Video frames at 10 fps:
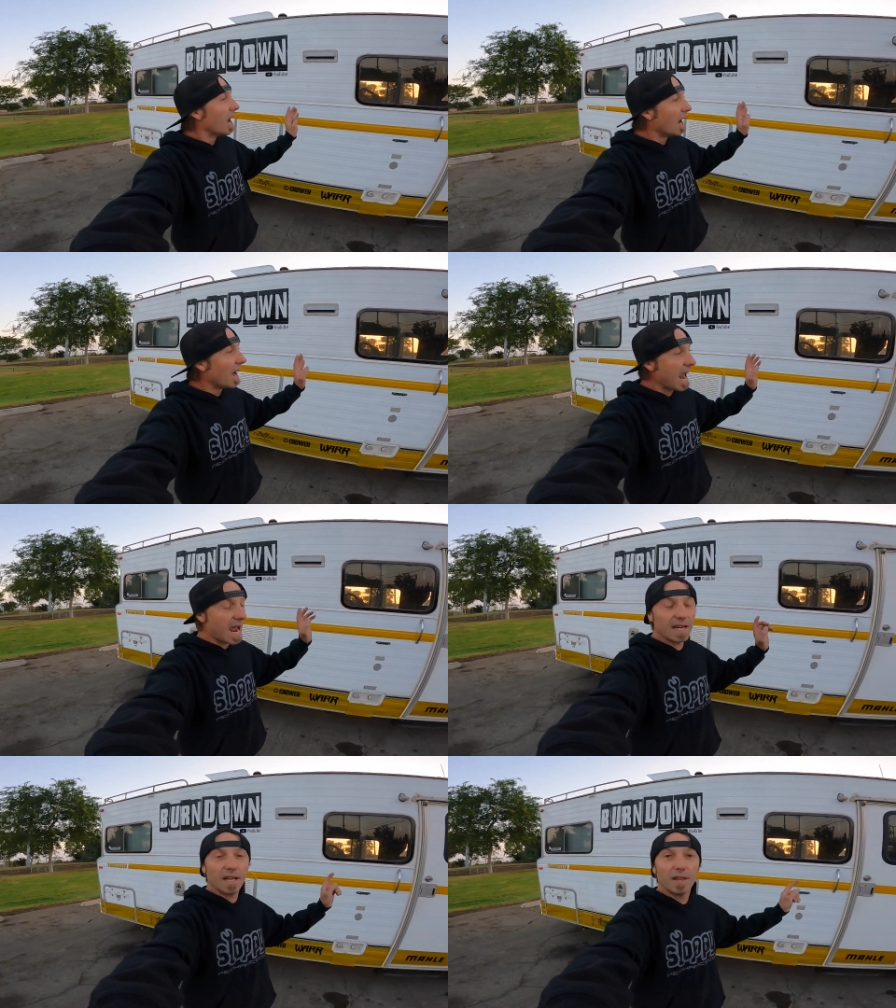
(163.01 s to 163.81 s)
Uh,
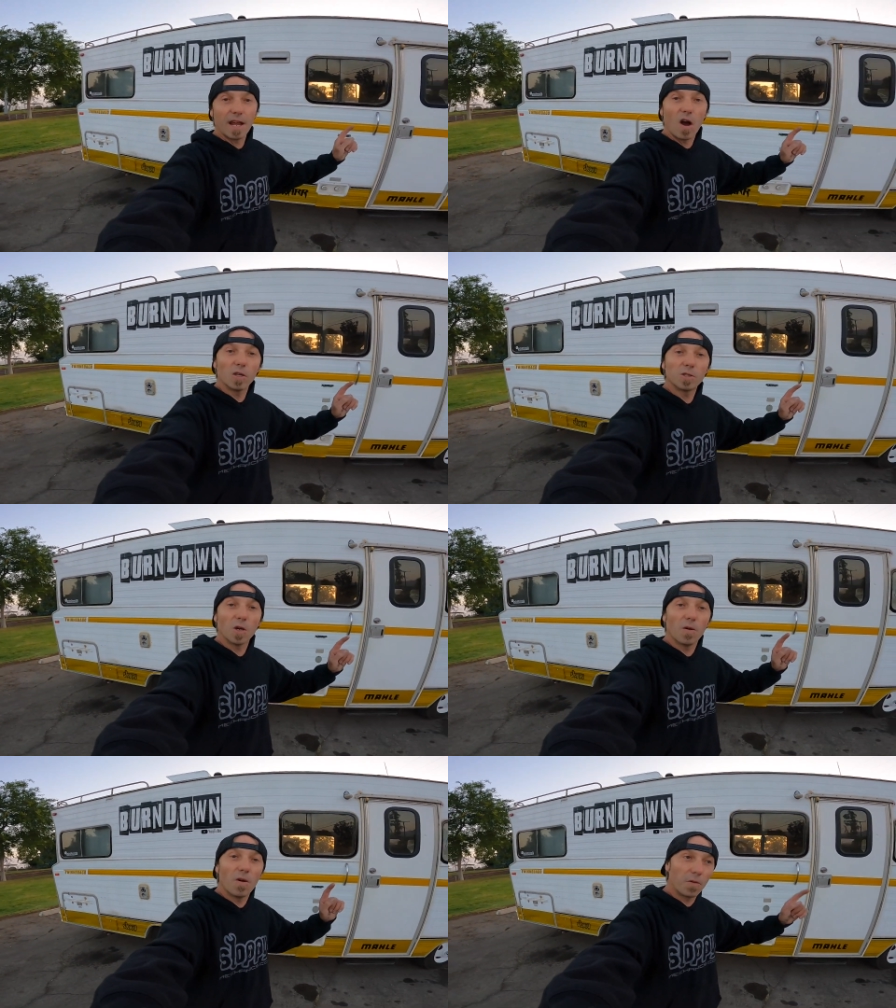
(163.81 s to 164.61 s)
and they
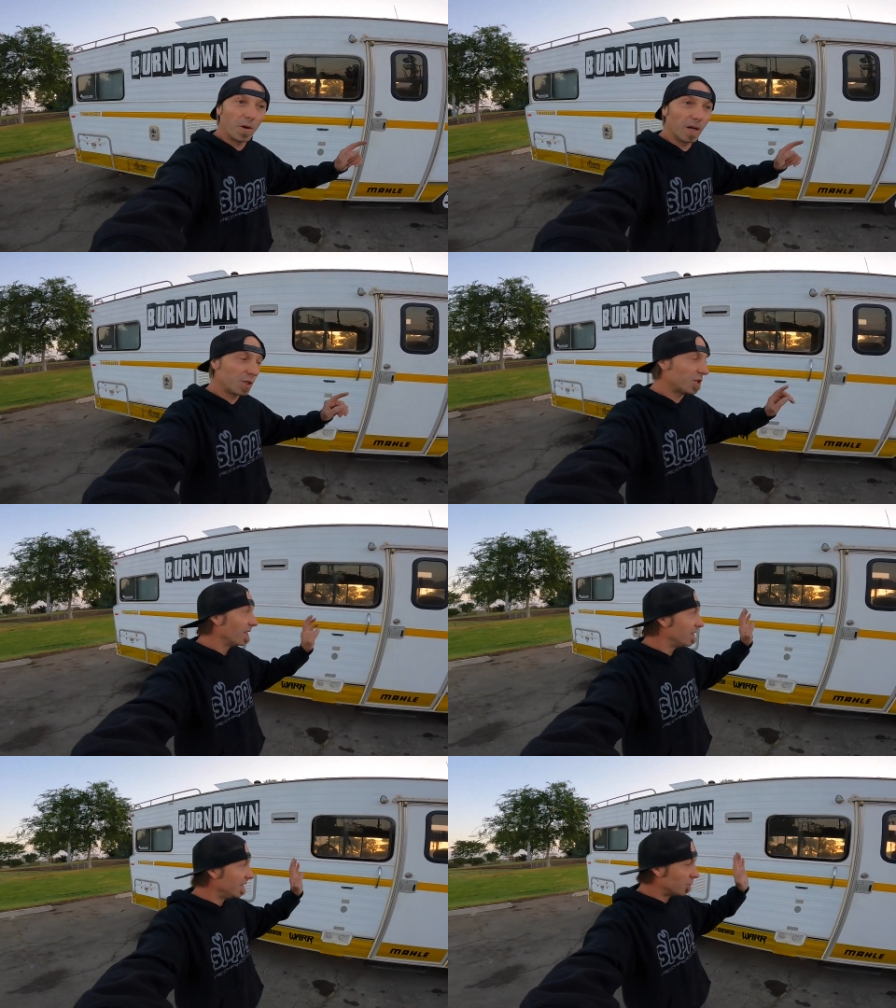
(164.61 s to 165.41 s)
also furnished
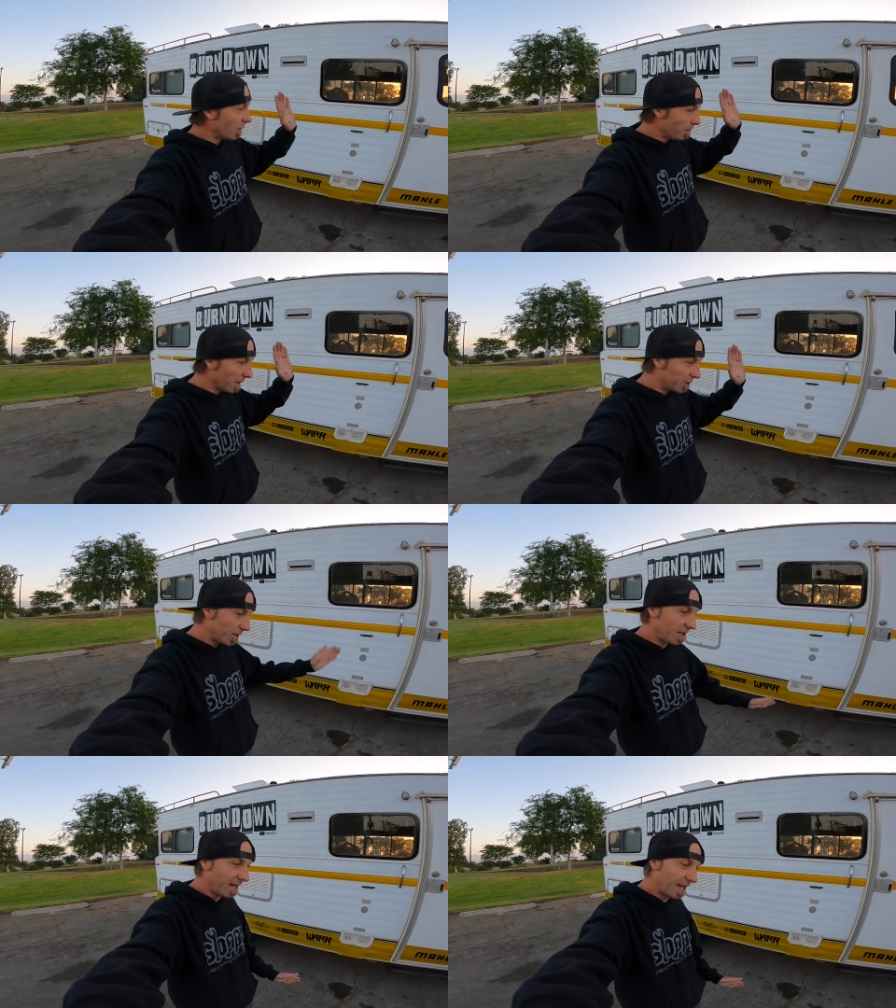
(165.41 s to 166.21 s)
the
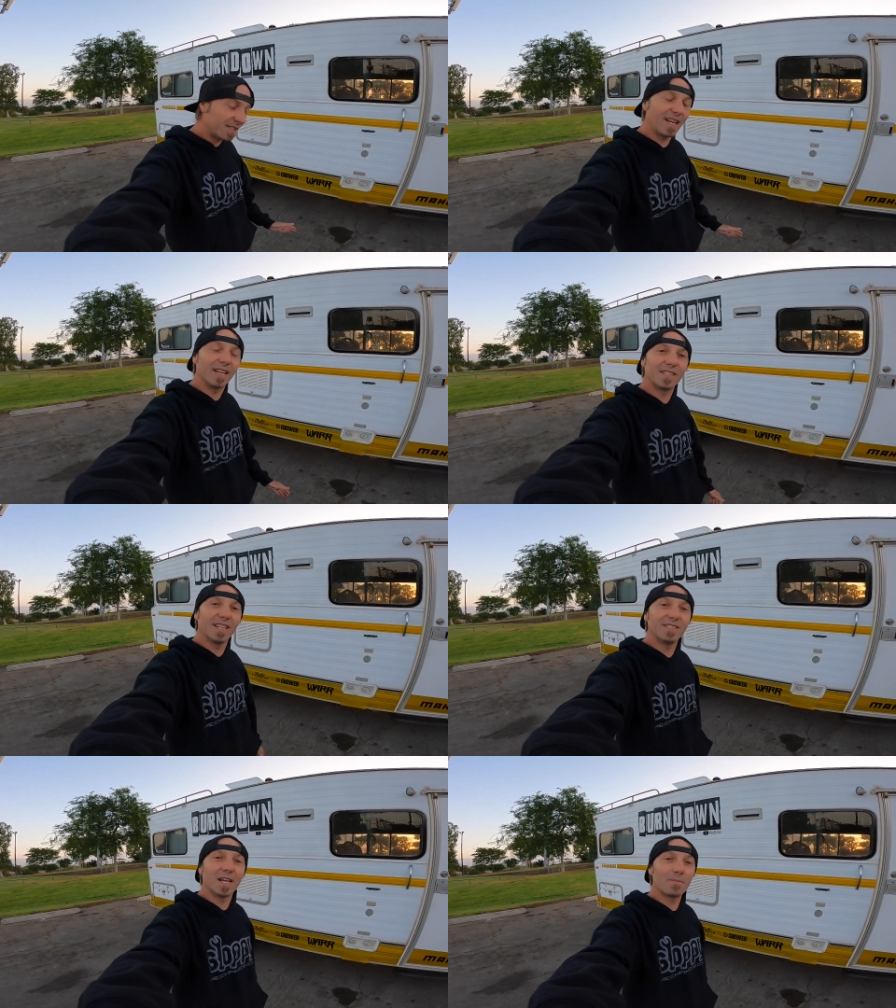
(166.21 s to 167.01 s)
Trailblazer S S
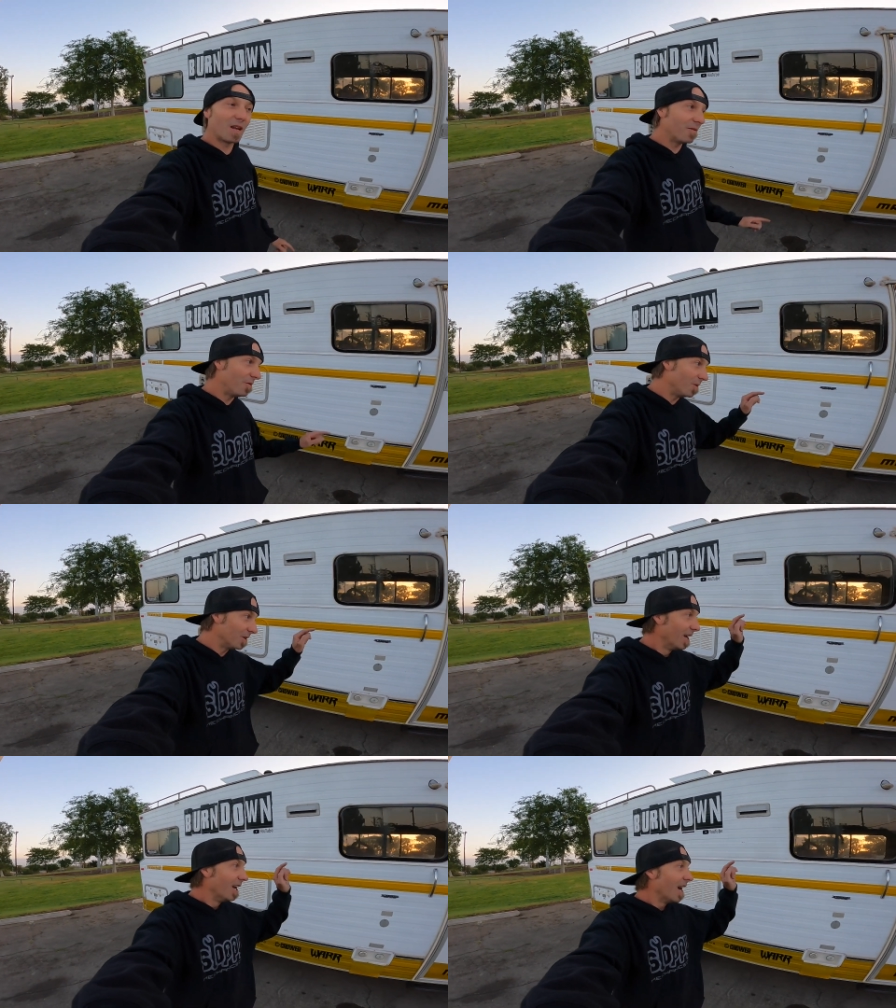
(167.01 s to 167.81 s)
intake manifold
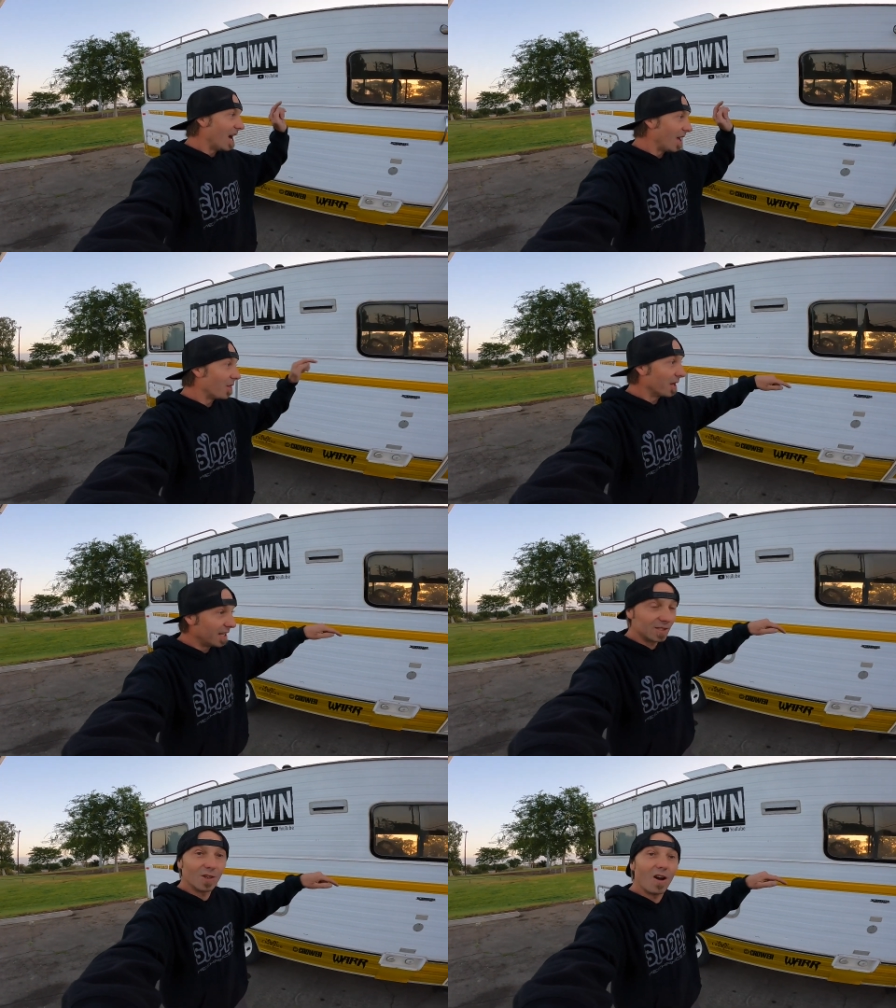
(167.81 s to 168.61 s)
uh, that is